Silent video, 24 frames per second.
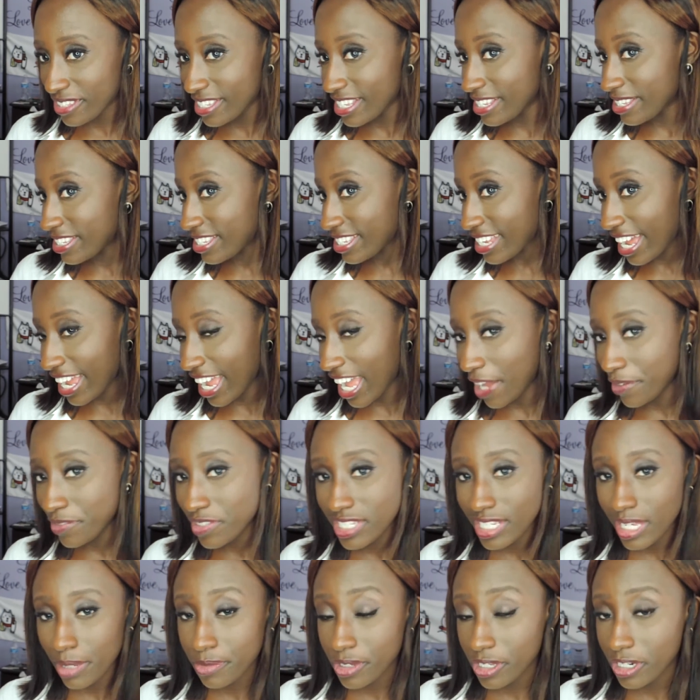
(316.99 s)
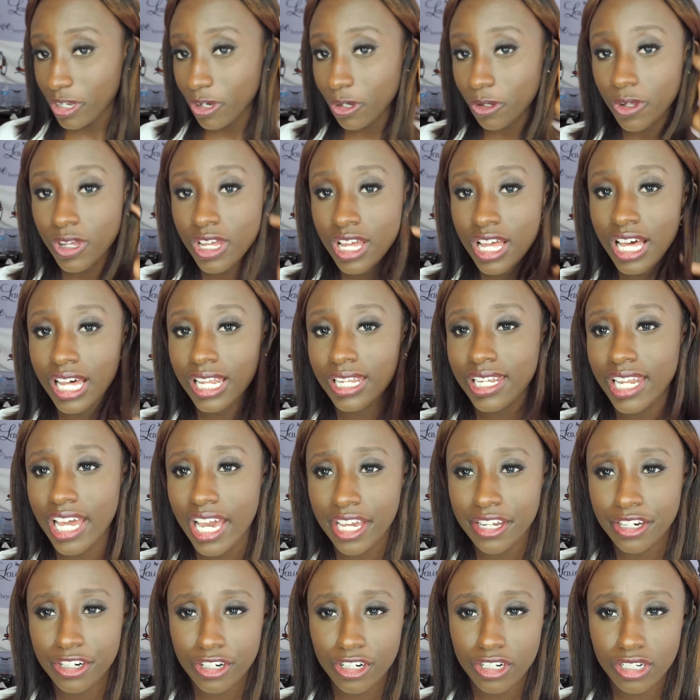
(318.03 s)
since I have some, you know,
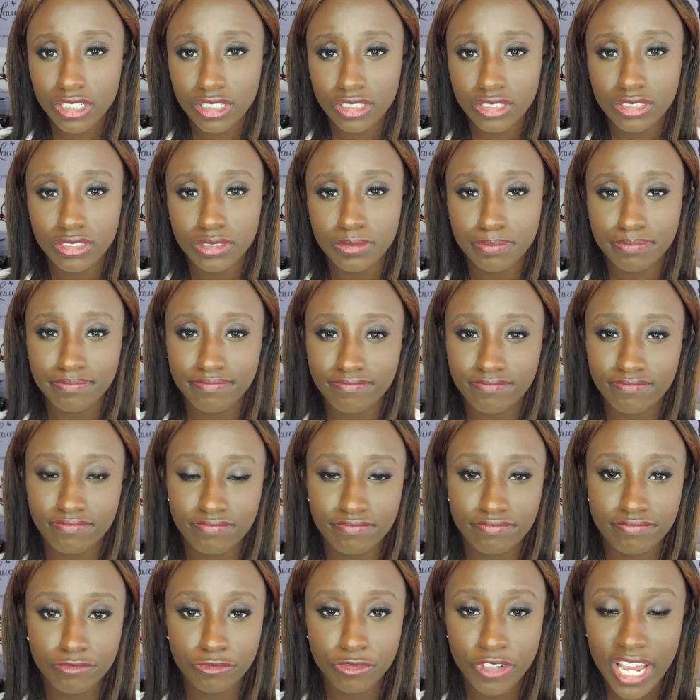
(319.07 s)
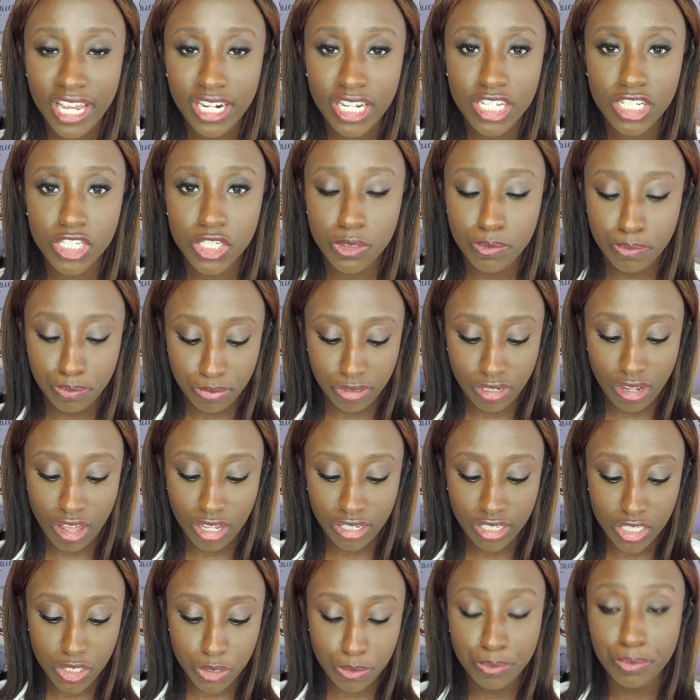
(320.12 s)
lighter reddish
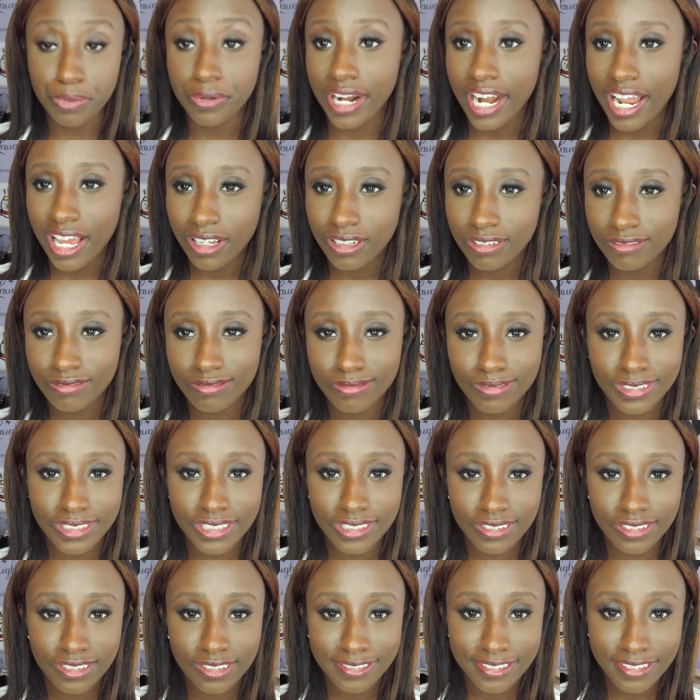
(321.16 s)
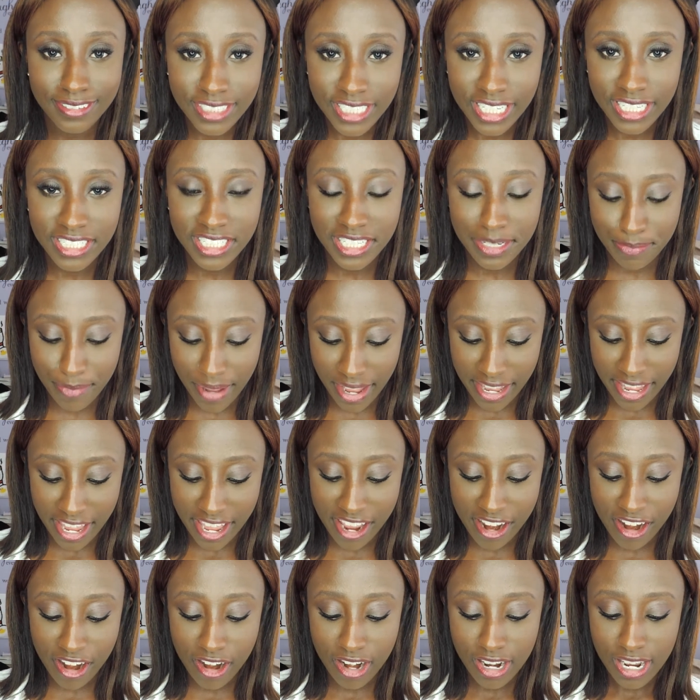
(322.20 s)
blondish brown tint in my
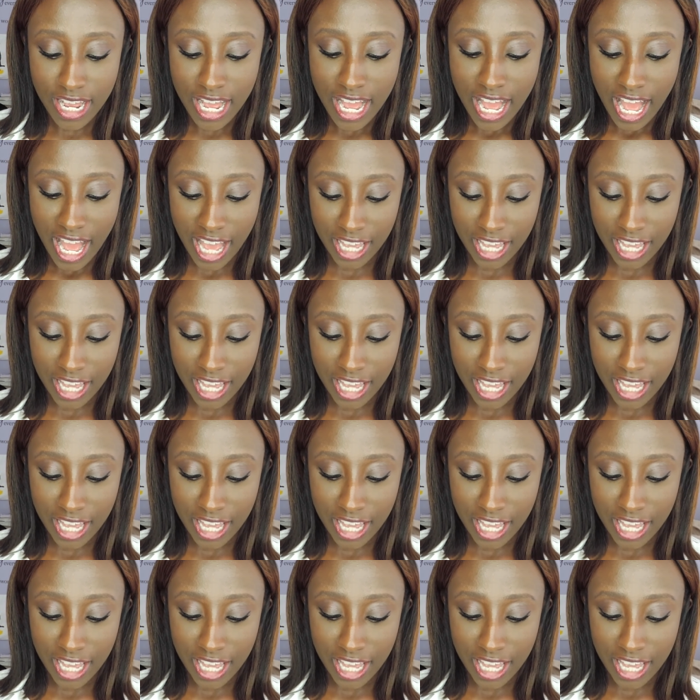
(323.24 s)
hair,